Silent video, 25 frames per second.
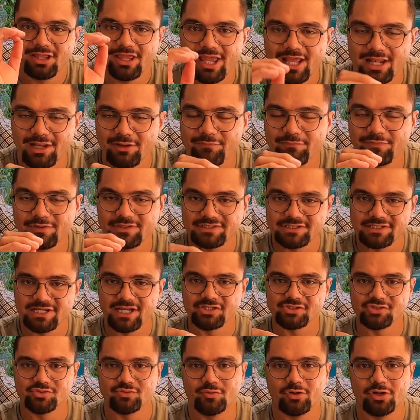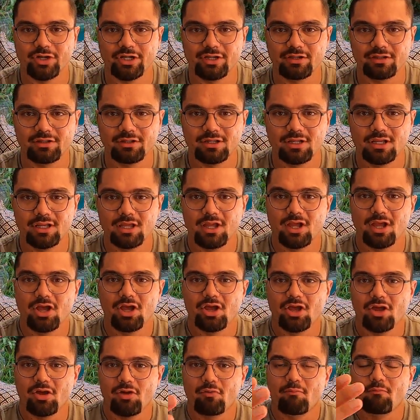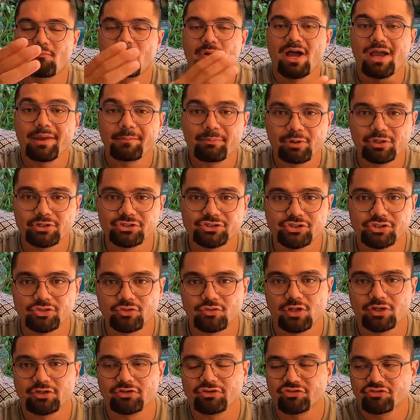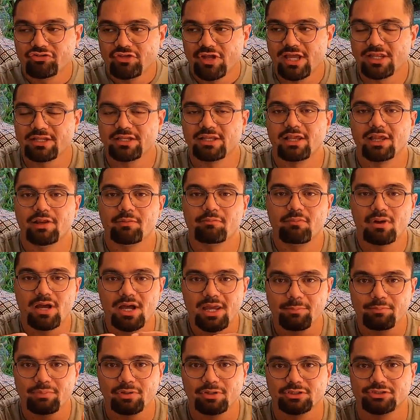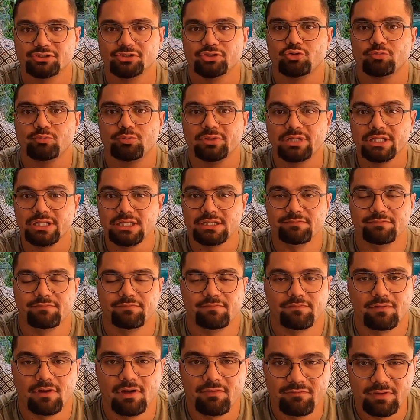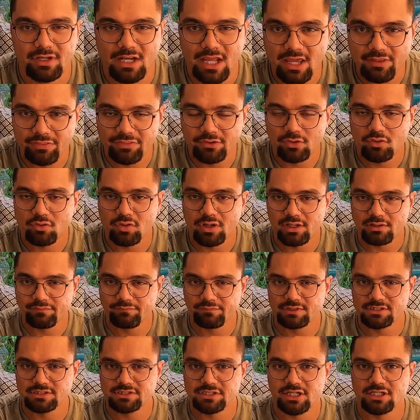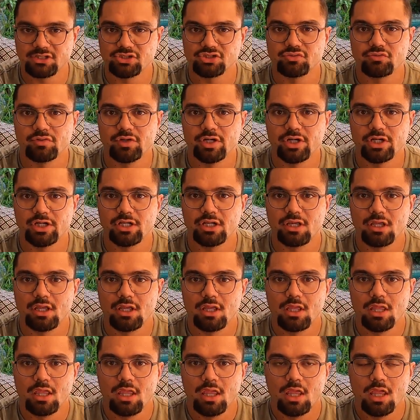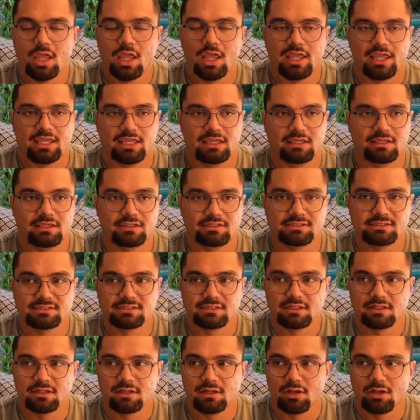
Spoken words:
elephant sanctuary. My personal understanding and my personal belief of an ethical elephant sanctuary is